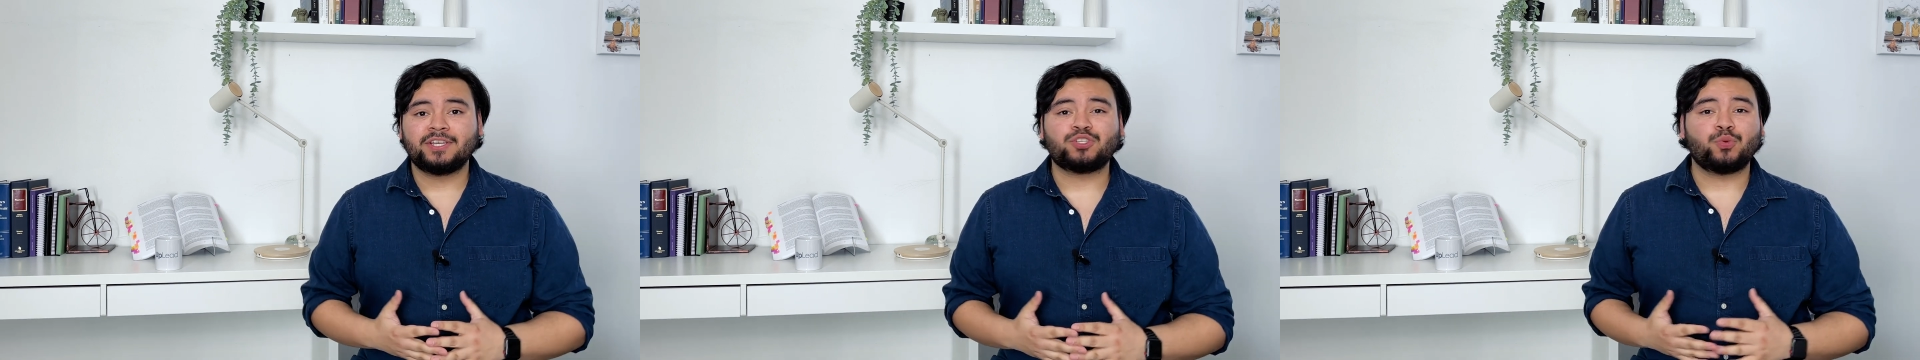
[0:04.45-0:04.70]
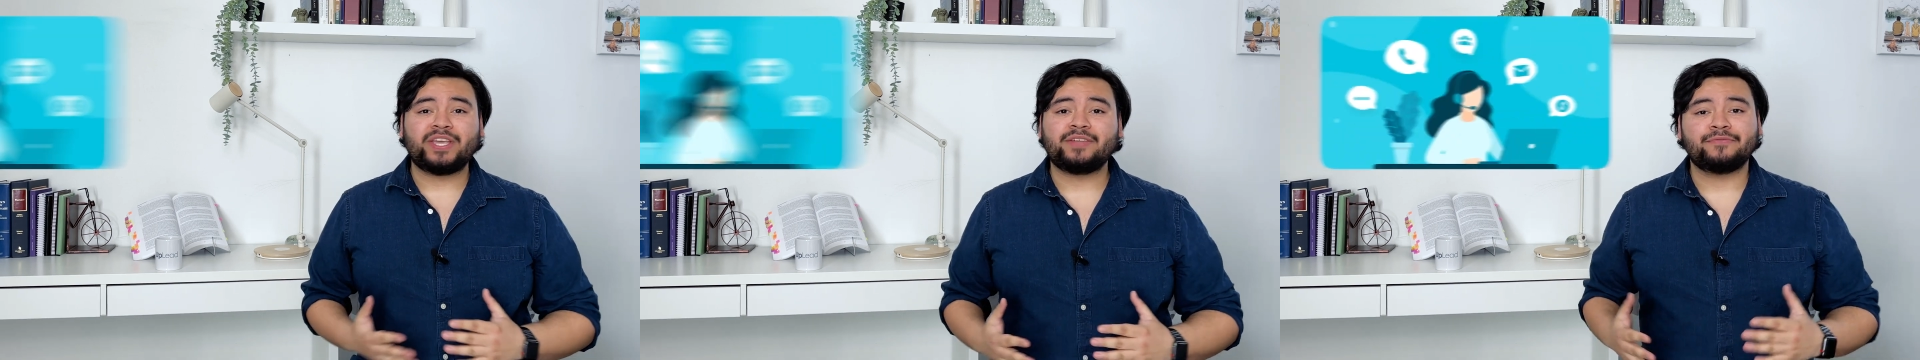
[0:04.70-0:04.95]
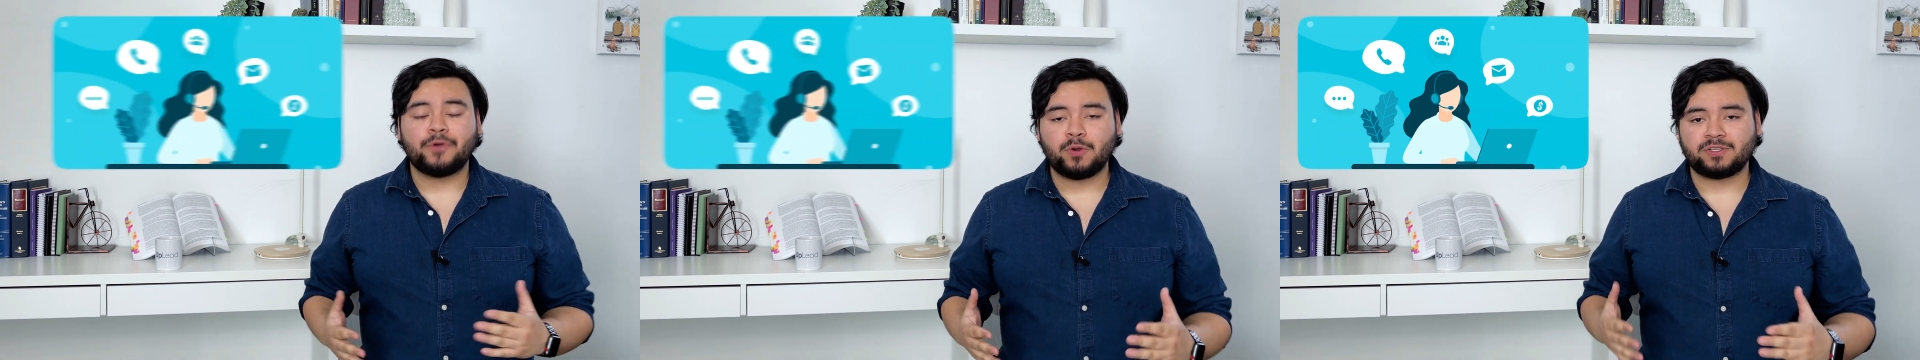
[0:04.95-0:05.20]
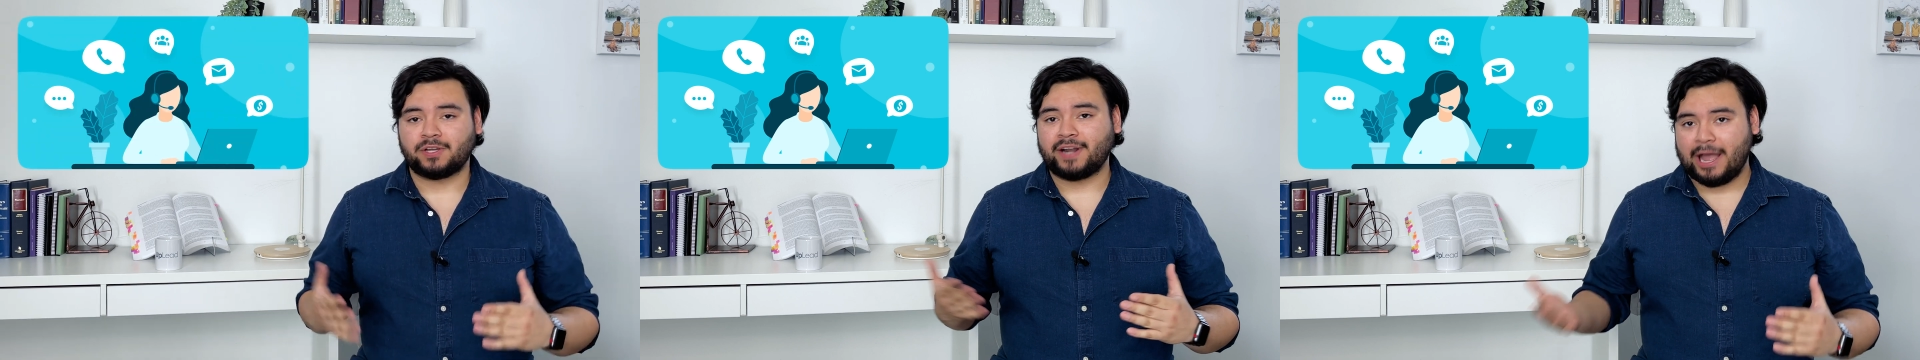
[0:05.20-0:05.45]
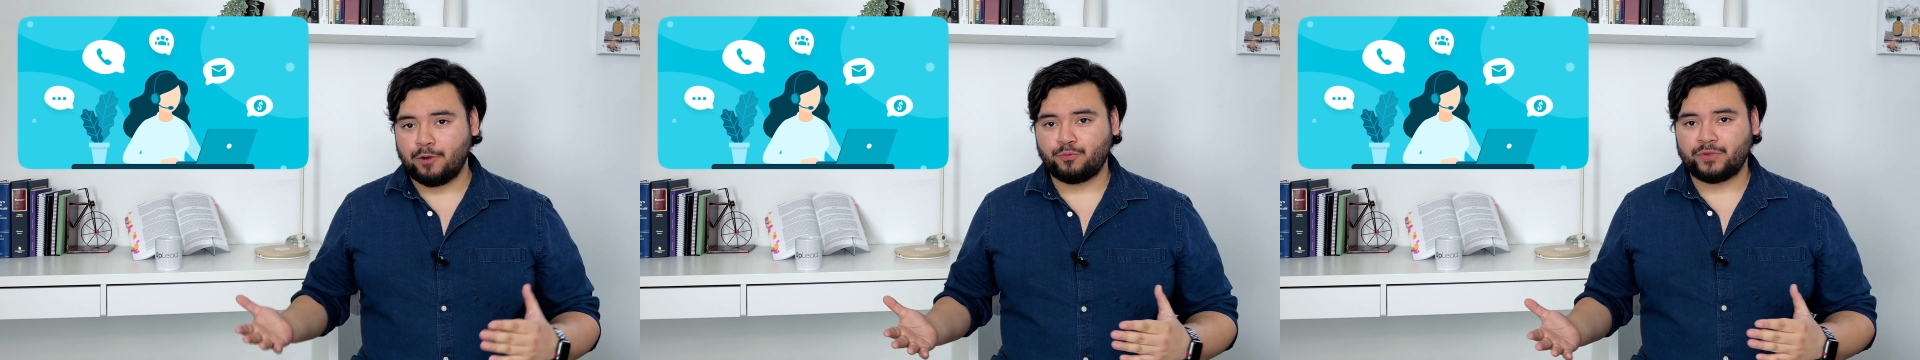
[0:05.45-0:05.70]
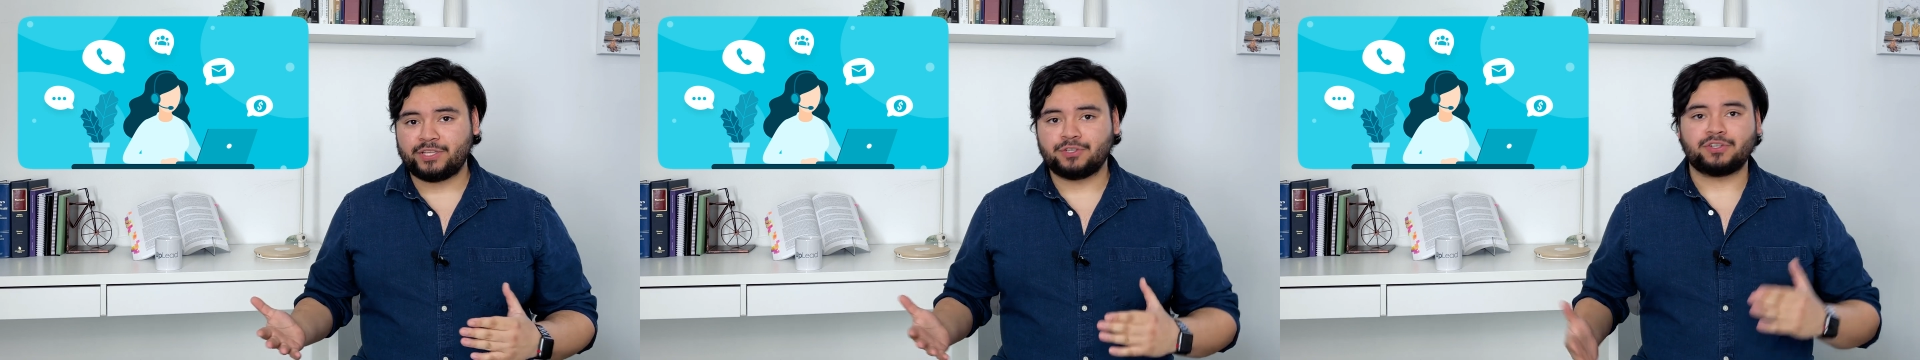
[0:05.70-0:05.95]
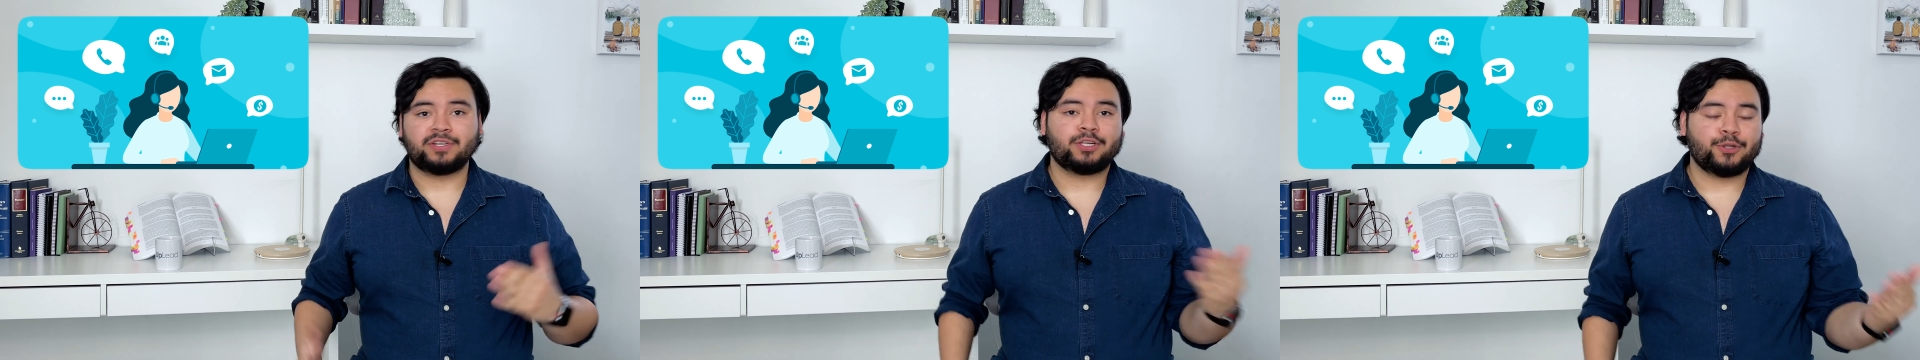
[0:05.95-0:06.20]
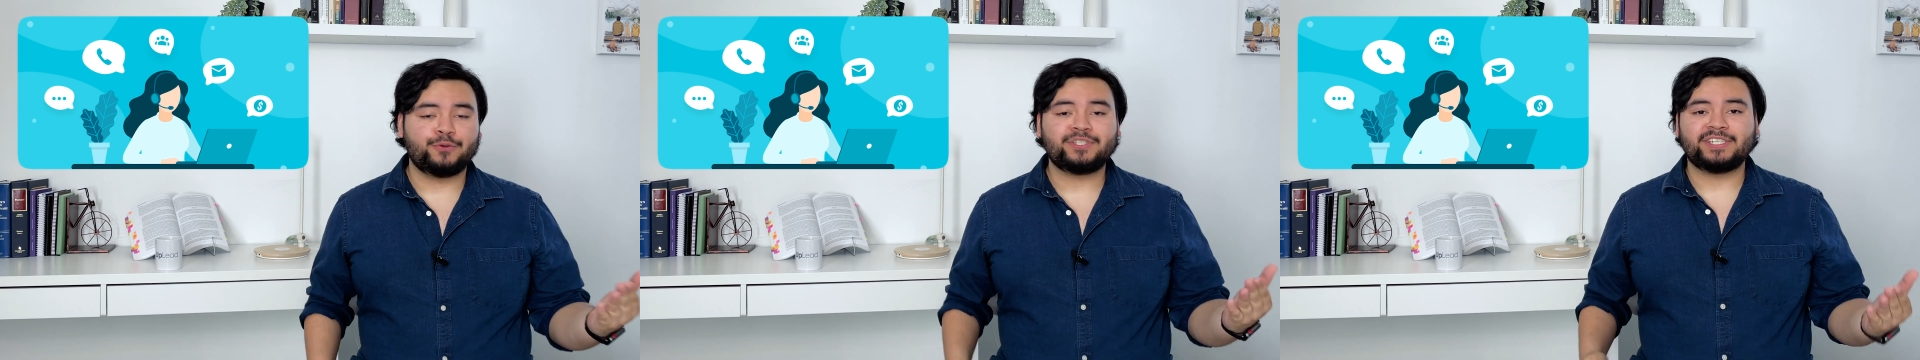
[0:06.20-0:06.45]
so we can focus on outreach and
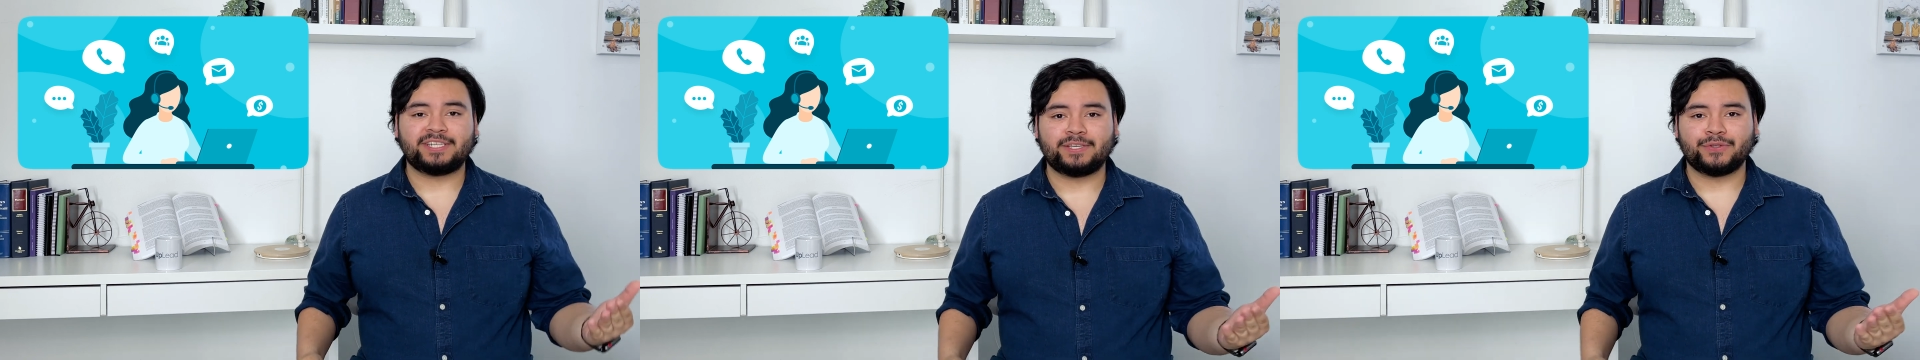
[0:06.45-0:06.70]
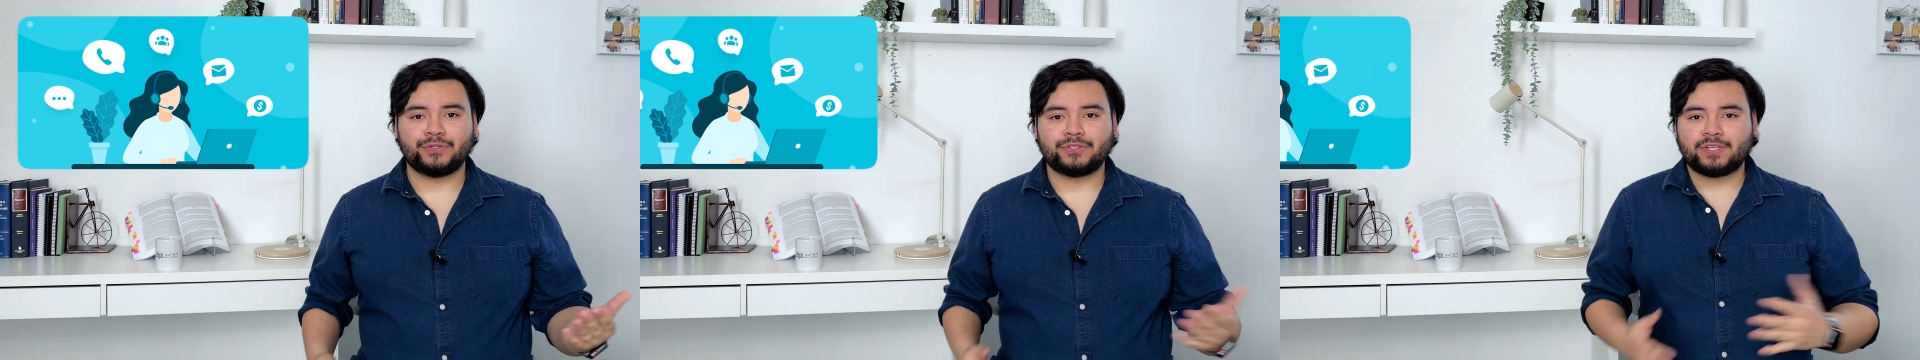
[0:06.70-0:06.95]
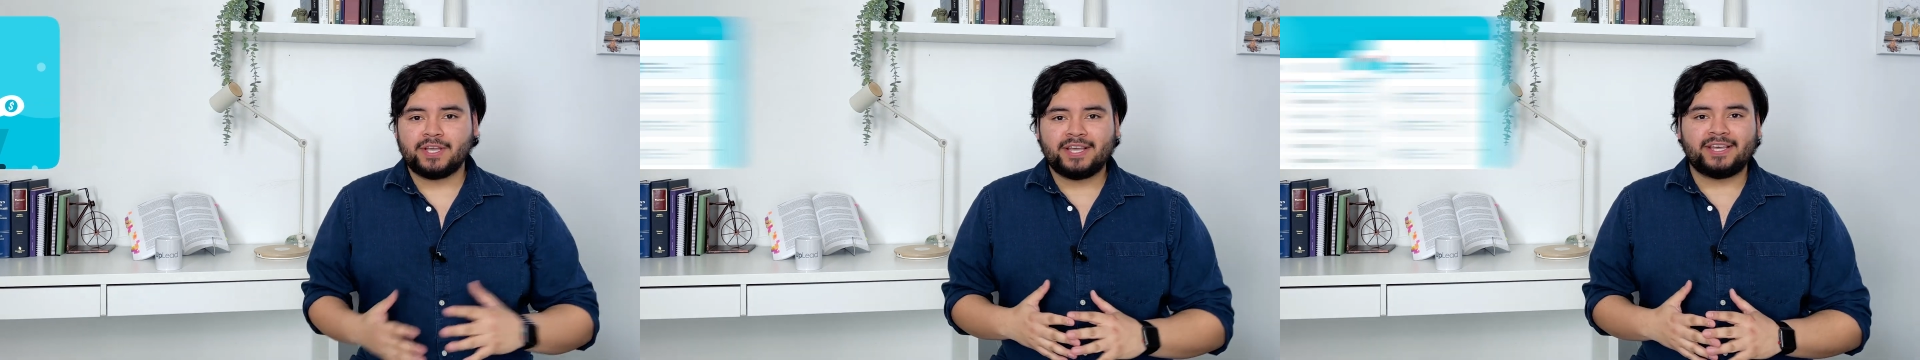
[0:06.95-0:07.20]
closing deals